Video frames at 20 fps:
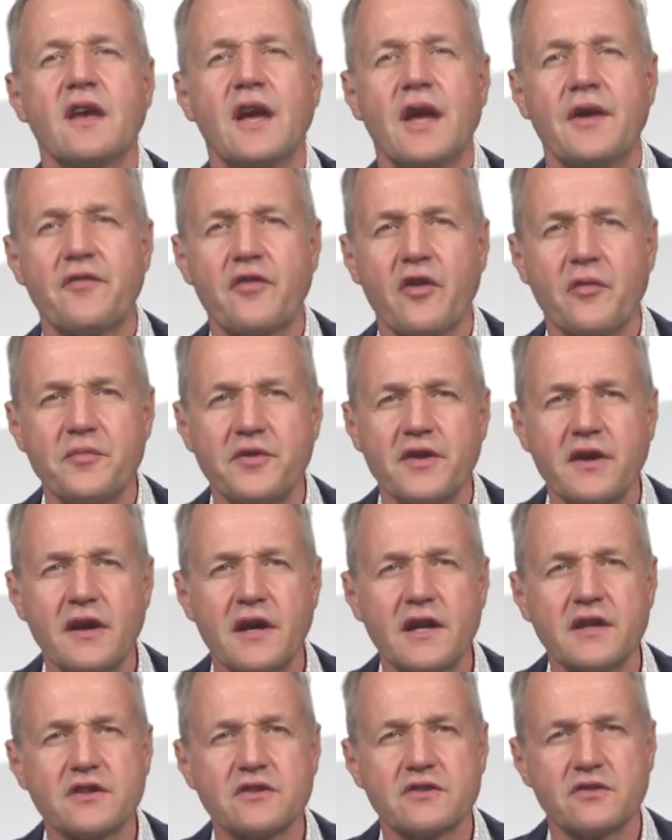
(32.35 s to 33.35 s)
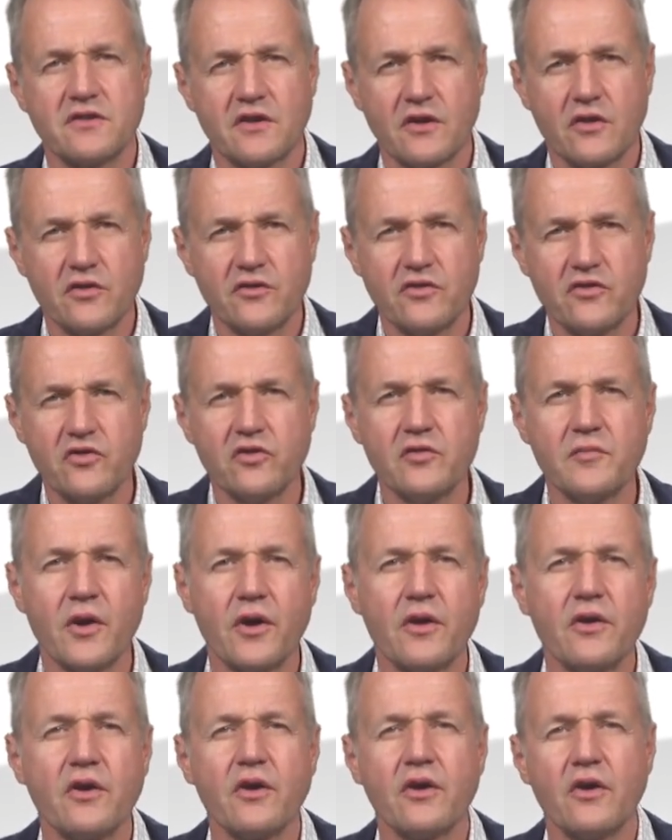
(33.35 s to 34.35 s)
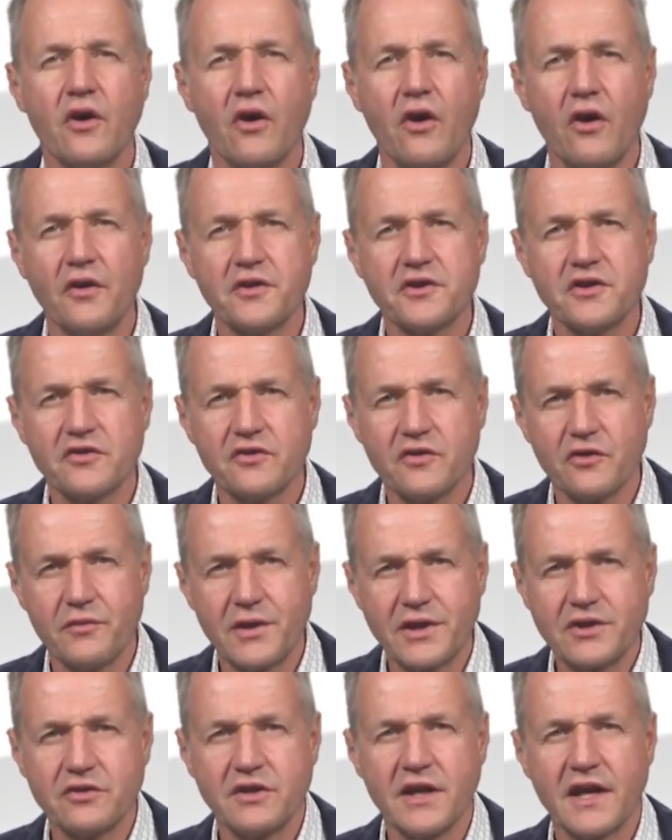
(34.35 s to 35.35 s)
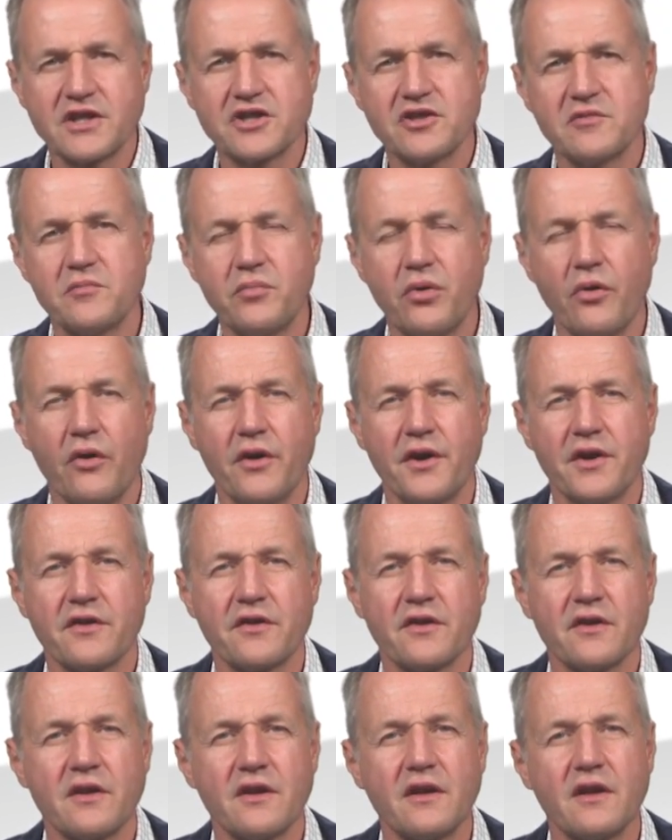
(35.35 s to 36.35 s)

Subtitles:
and from there to the consumer or to the grid connection point.